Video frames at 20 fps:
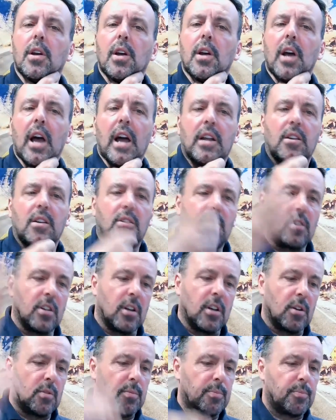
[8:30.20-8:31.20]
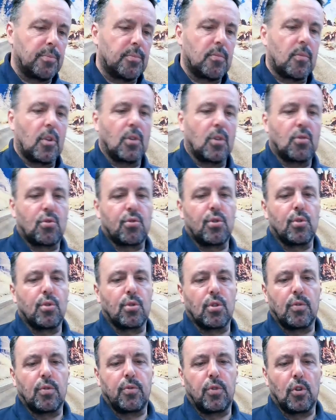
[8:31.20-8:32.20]
And, true
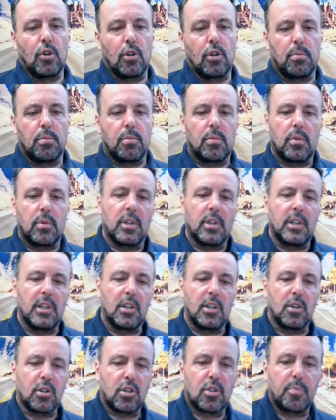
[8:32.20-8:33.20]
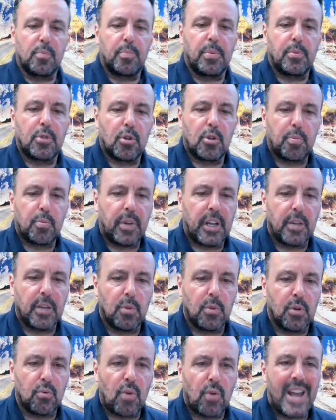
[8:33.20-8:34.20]
to form, little spitting
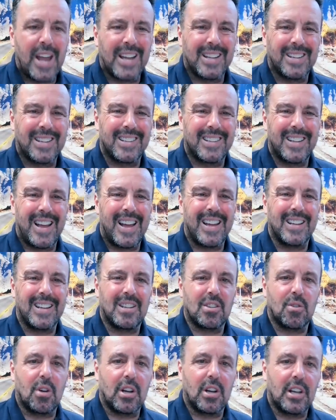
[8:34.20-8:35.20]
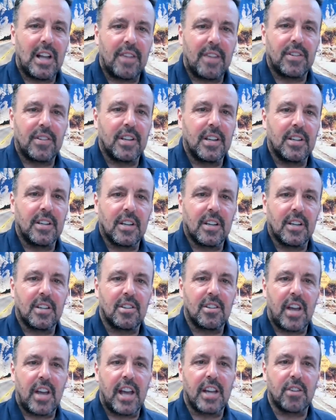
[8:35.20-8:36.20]
with rain today, so I left it in the
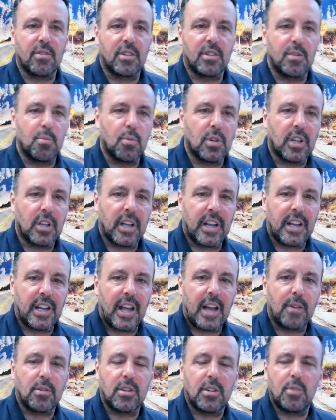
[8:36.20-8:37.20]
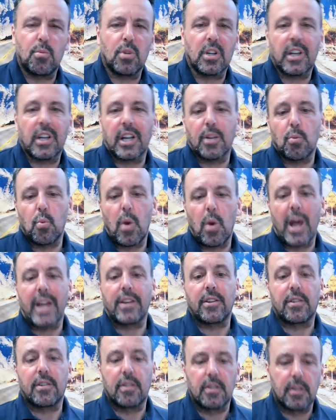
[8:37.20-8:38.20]
container. I didn't want to get it out, didn't want to get it
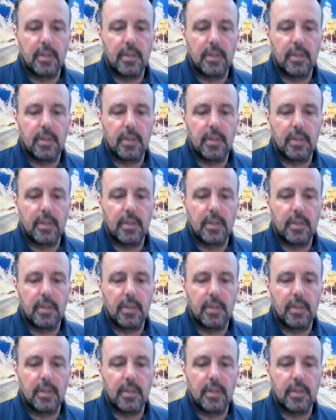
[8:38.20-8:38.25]
wet.